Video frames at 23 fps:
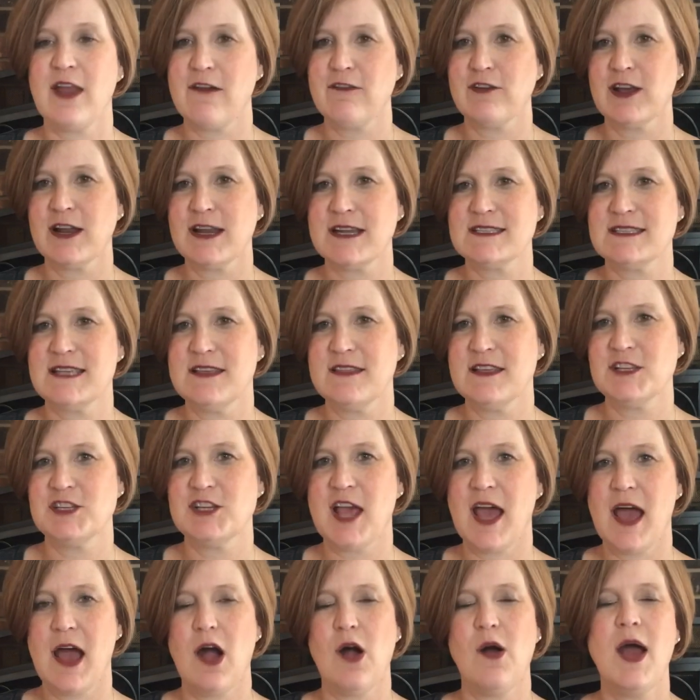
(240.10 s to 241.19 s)
never gonna see the
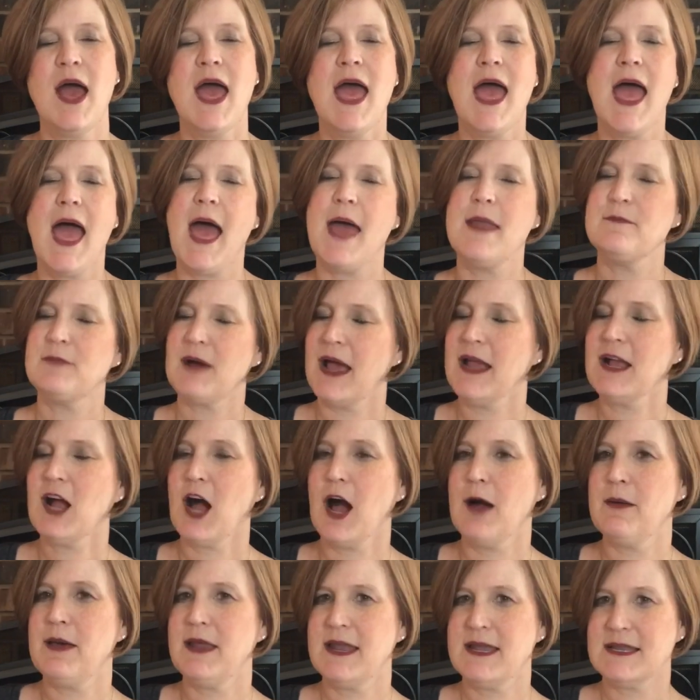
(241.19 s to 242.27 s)
chow. And my
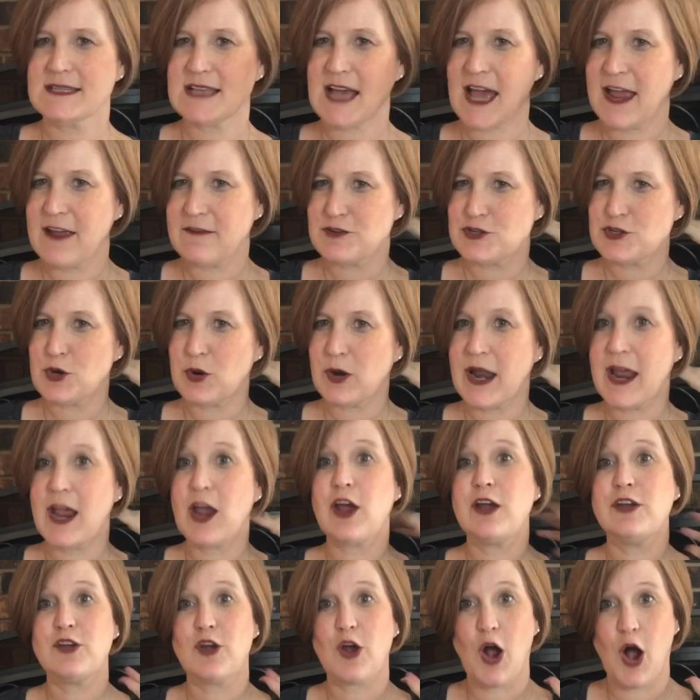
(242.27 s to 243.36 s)
comment is, I have short
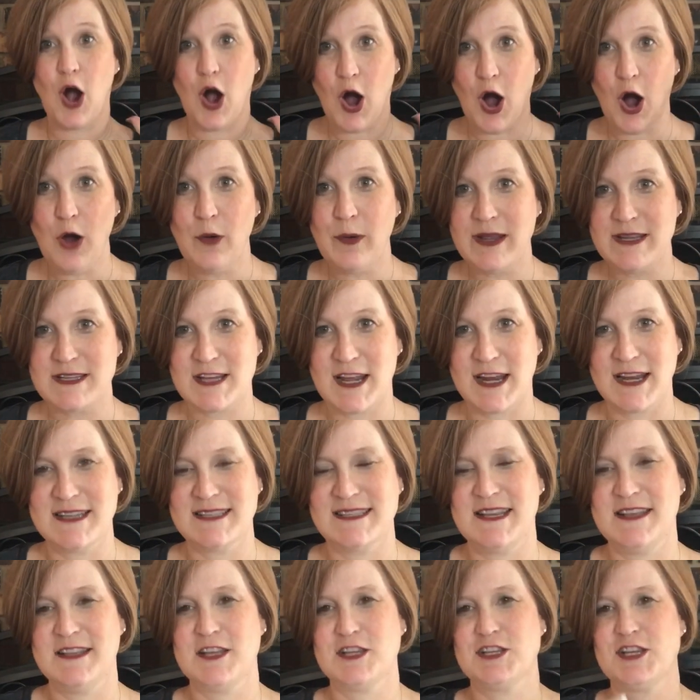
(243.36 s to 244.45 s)
hair, and you're always gonna
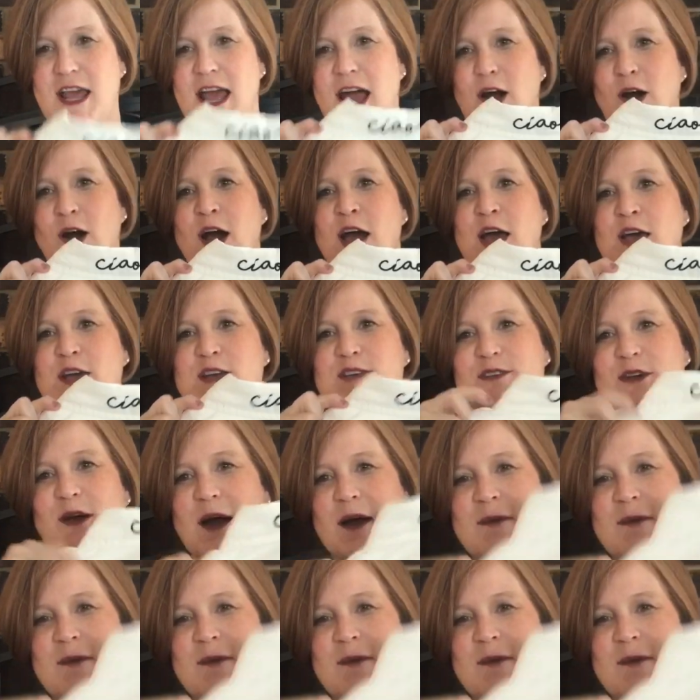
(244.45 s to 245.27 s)
see the chow. So